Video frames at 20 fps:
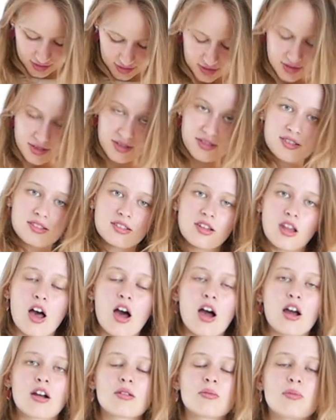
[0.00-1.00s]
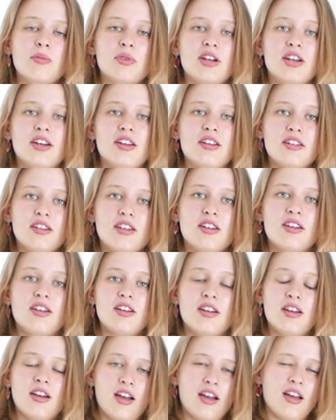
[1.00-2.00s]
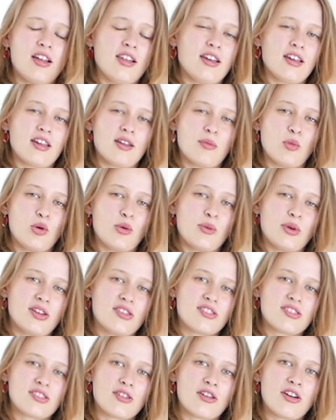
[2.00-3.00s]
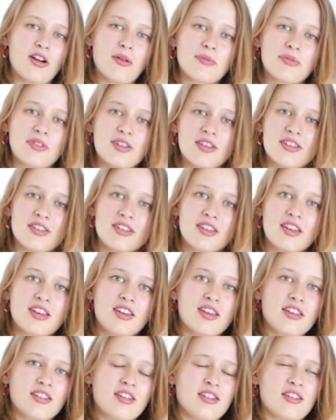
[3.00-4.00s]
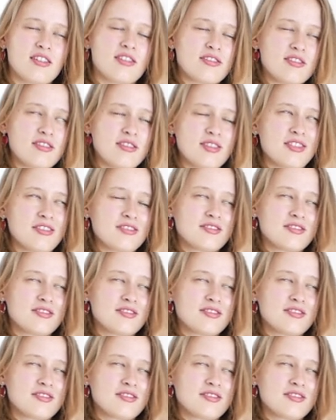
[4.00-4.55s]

this long, but I like it more when it's cropped, no,